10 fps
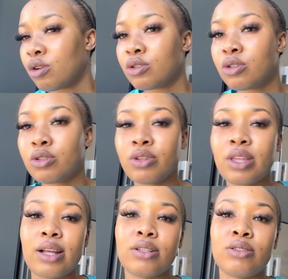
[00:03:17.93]
do
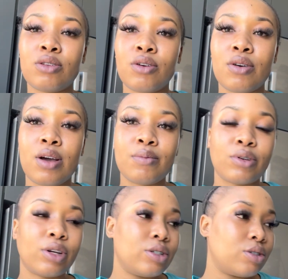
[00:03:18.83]
that. So I'm
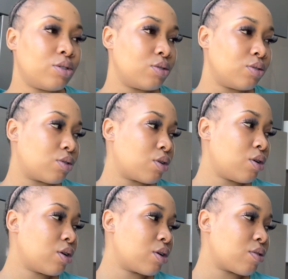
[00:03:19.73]
going to
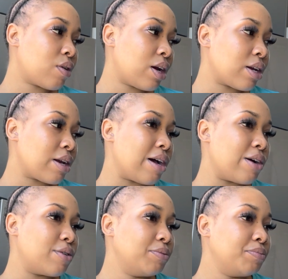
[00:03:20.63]
cook right
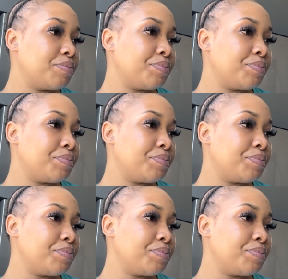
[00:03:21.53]
now,